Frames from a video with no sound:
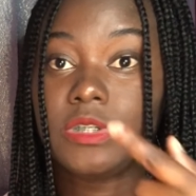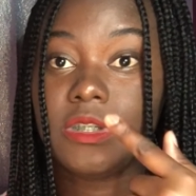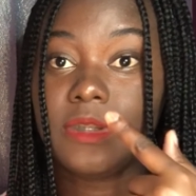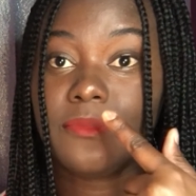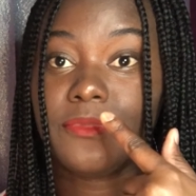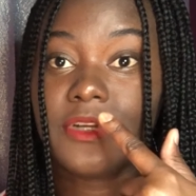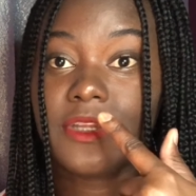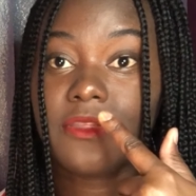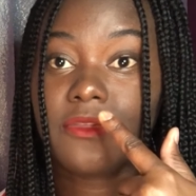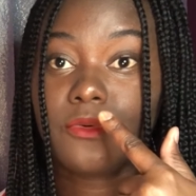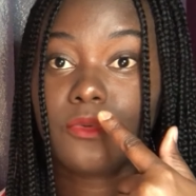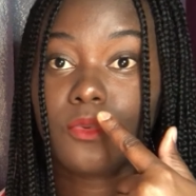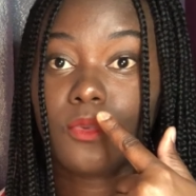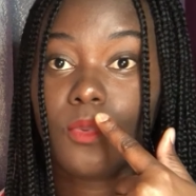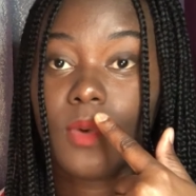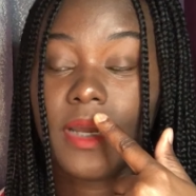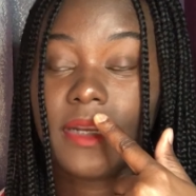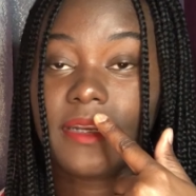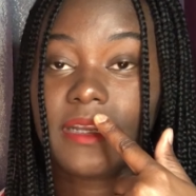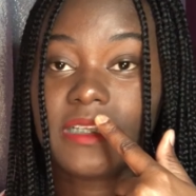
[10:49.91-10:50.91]
You breathe through
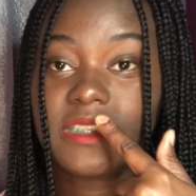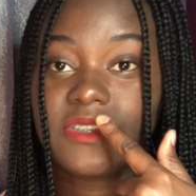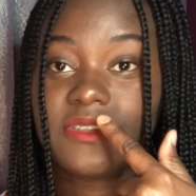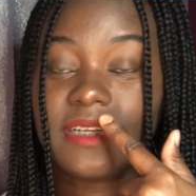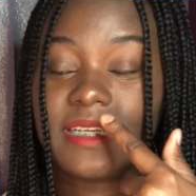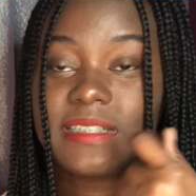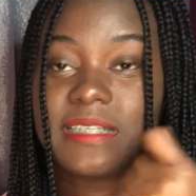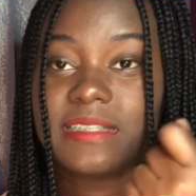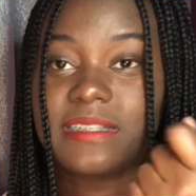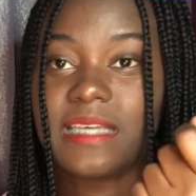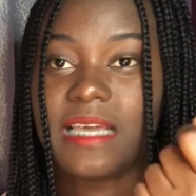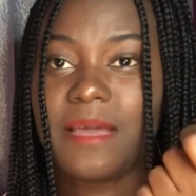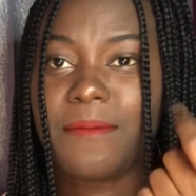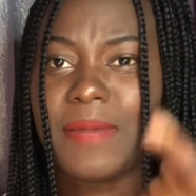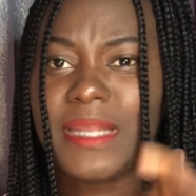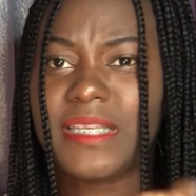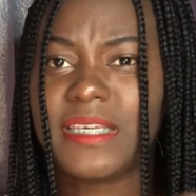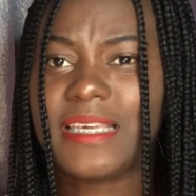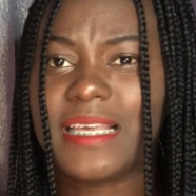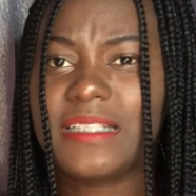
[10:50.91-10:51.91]
one nostril at a time,
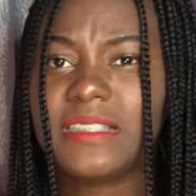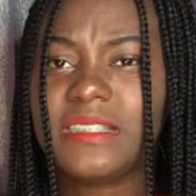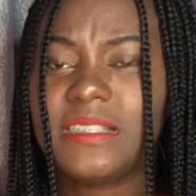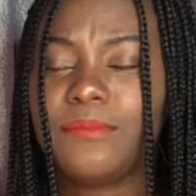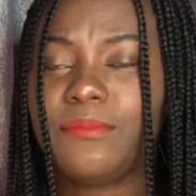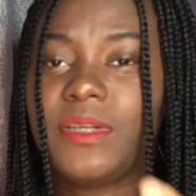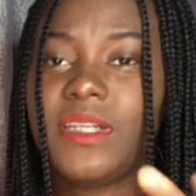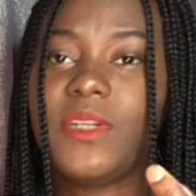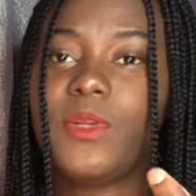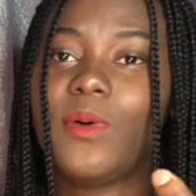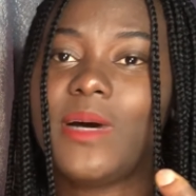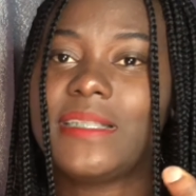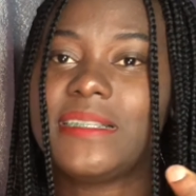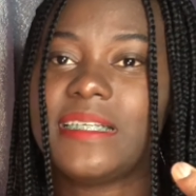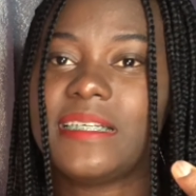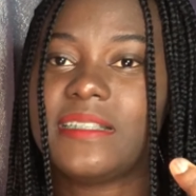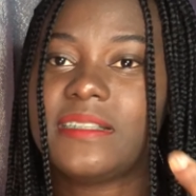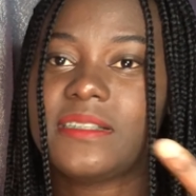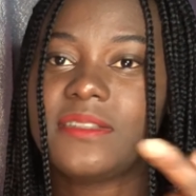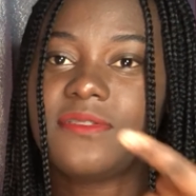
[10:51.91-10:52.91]
and you can simply do a
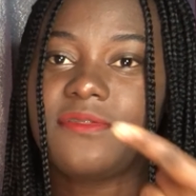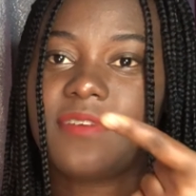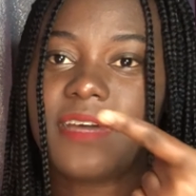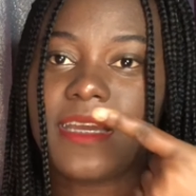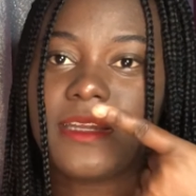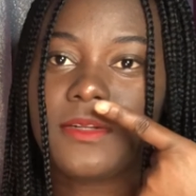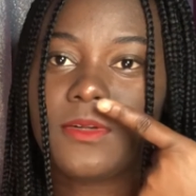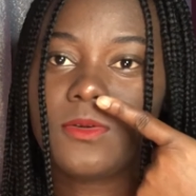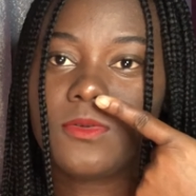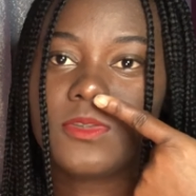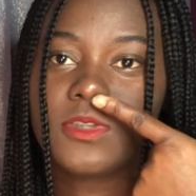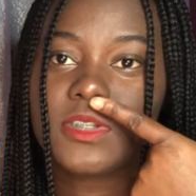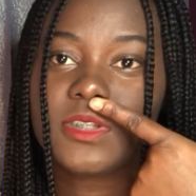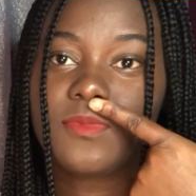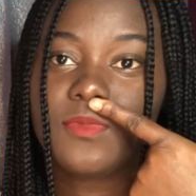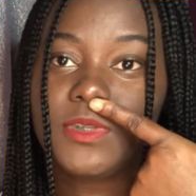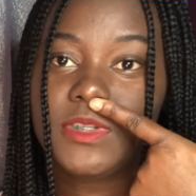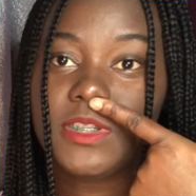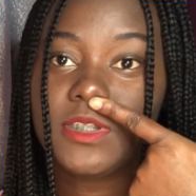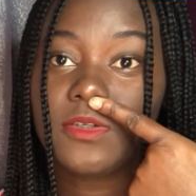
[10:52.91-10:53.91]
test to find out. Just
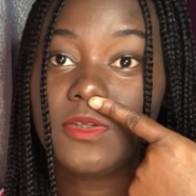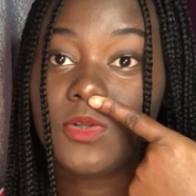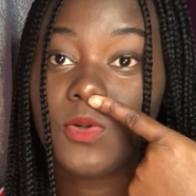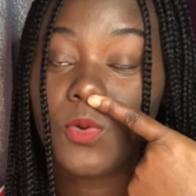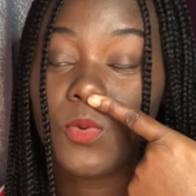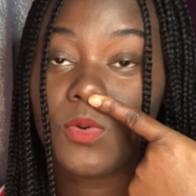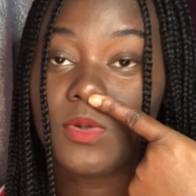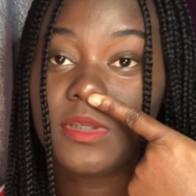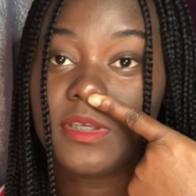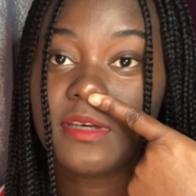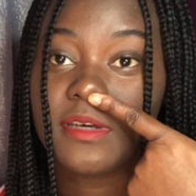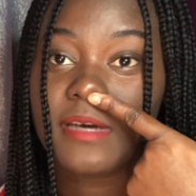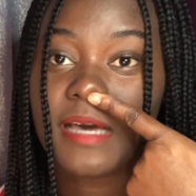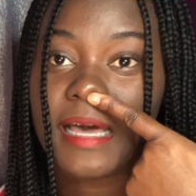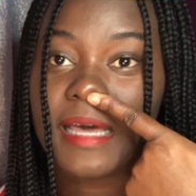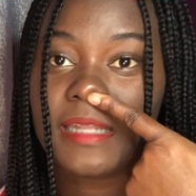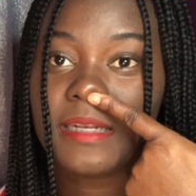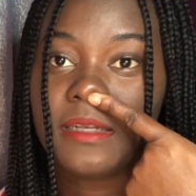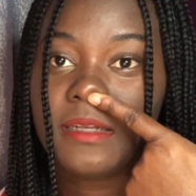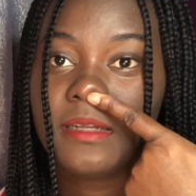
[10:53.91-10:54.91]
put your
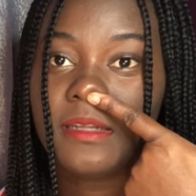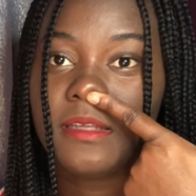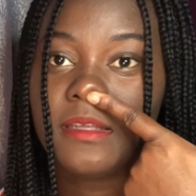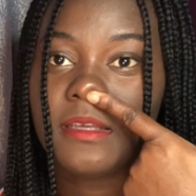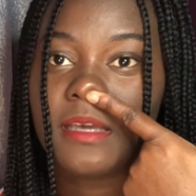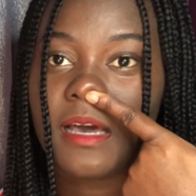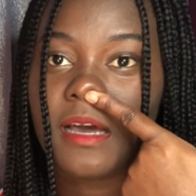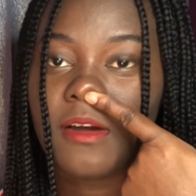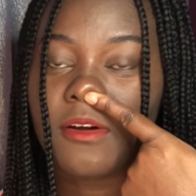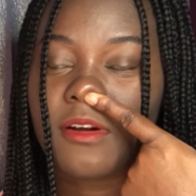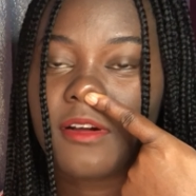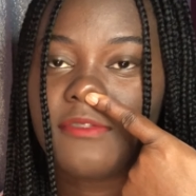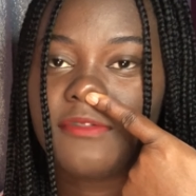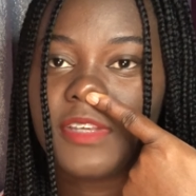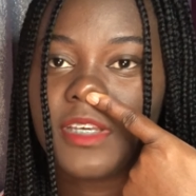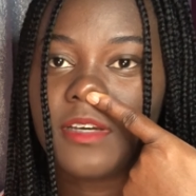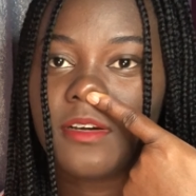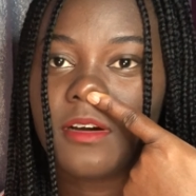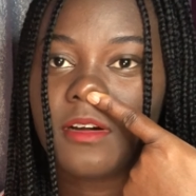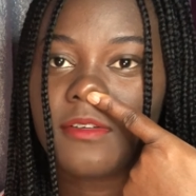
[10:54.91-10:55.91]
hand, or a
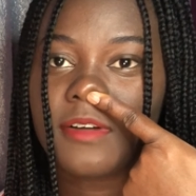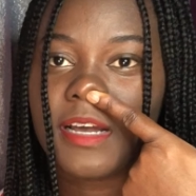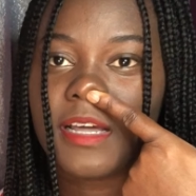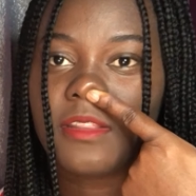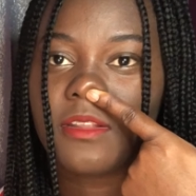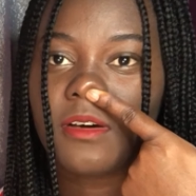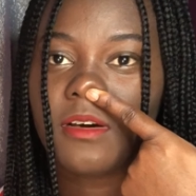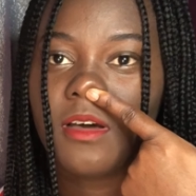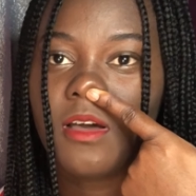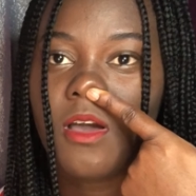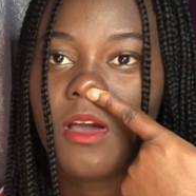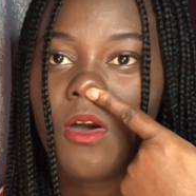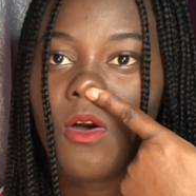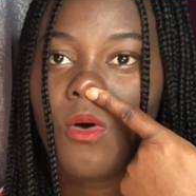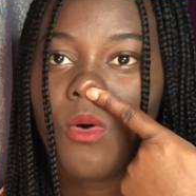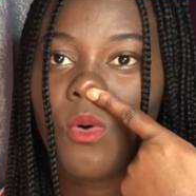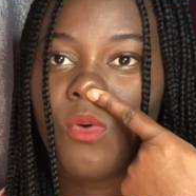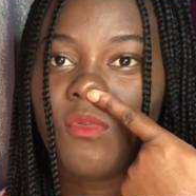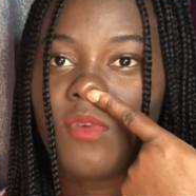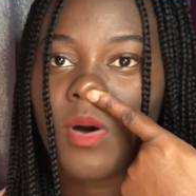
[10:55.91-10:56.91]
finger rather,
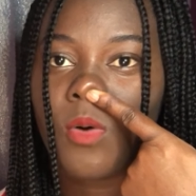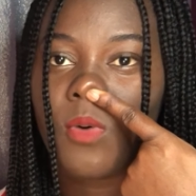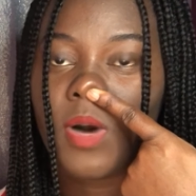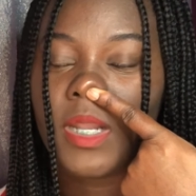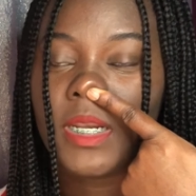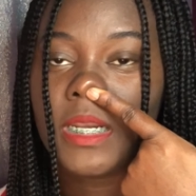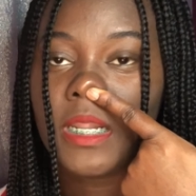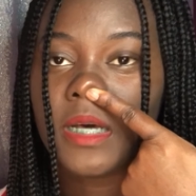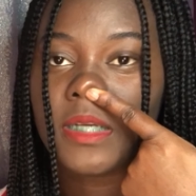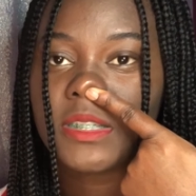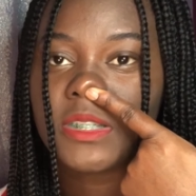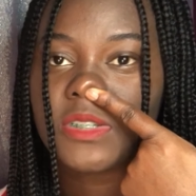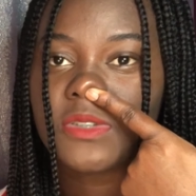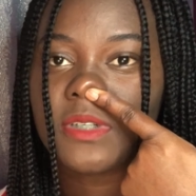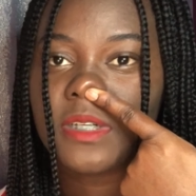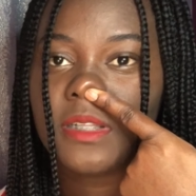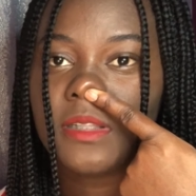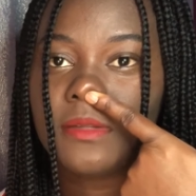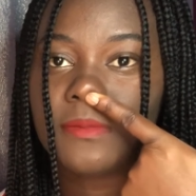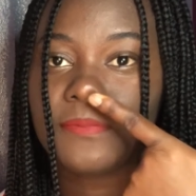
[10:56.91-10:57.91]
over one
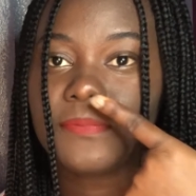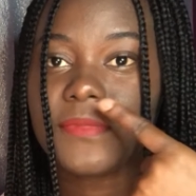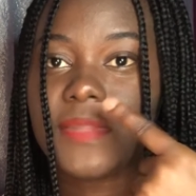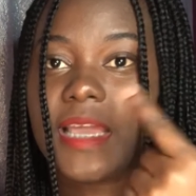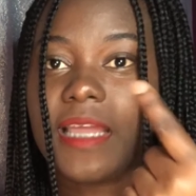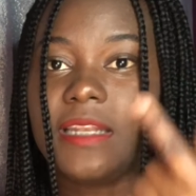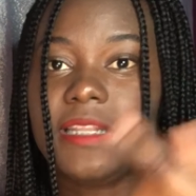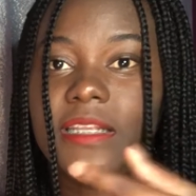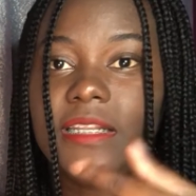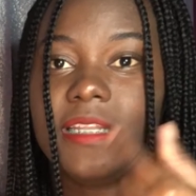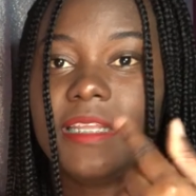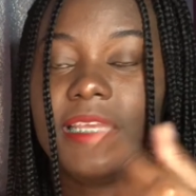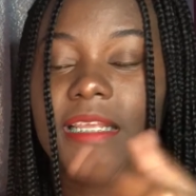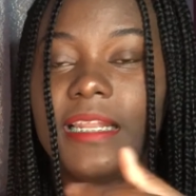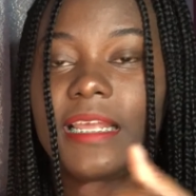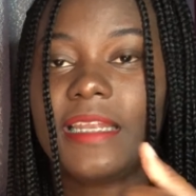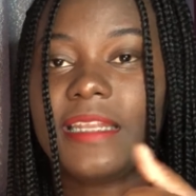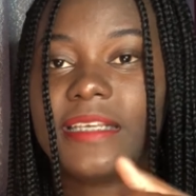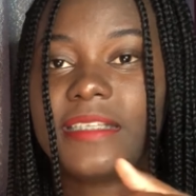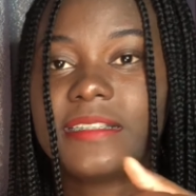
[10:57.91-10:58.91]
nostril and inhale
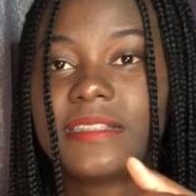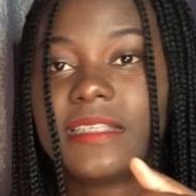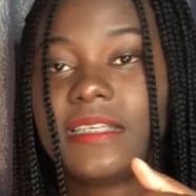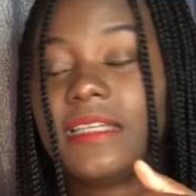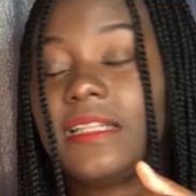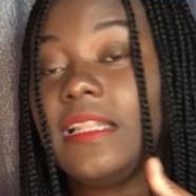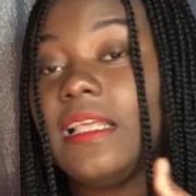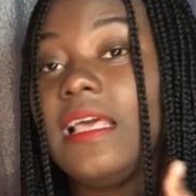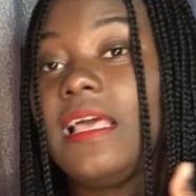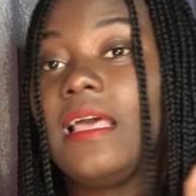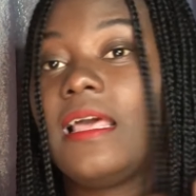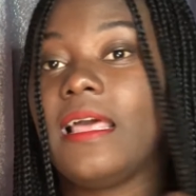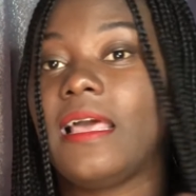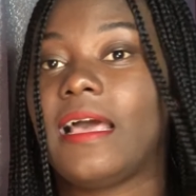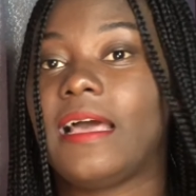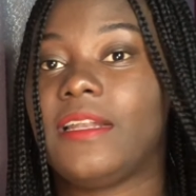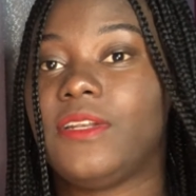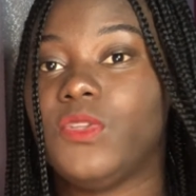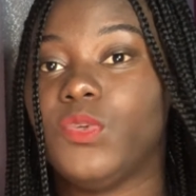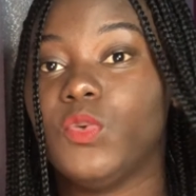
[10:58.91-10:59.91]
and exhale,
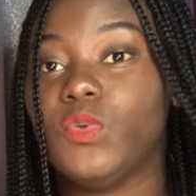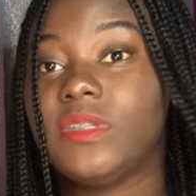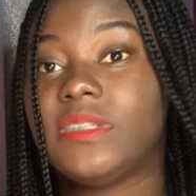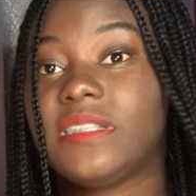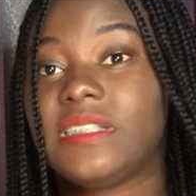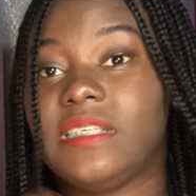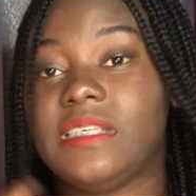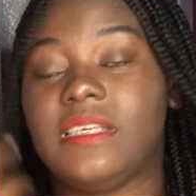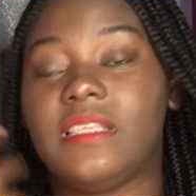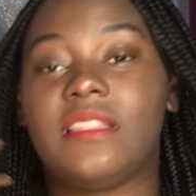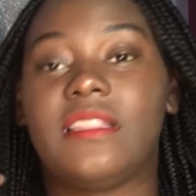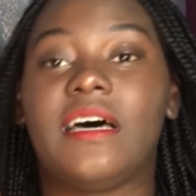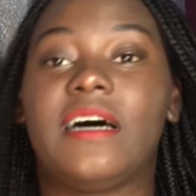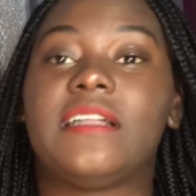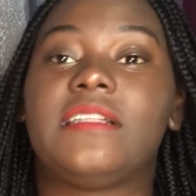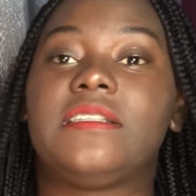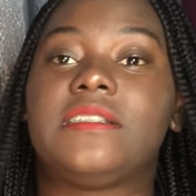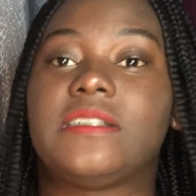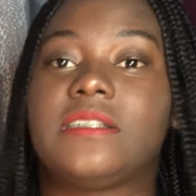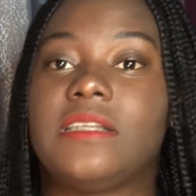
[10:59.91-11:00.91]
and you'll see
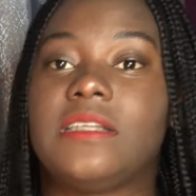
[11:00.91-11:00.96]
that